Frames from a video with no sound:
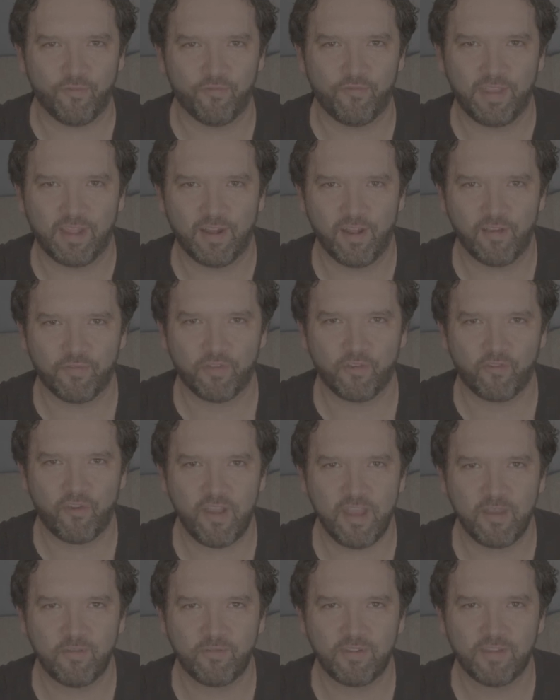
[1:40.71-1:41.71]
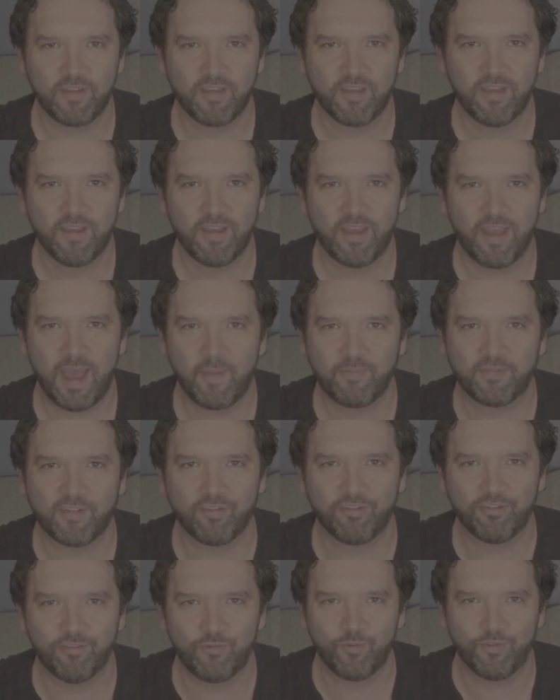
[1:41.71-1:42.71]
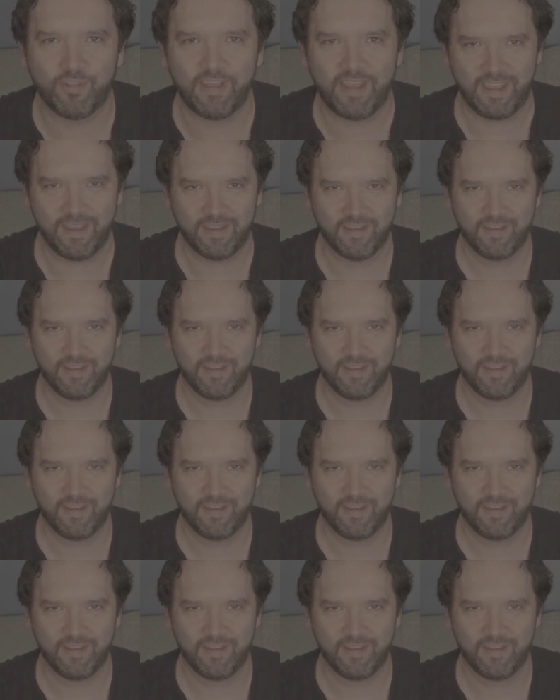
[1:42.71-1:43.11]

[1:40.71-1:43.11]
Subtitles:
feet off the ground? Absolutely.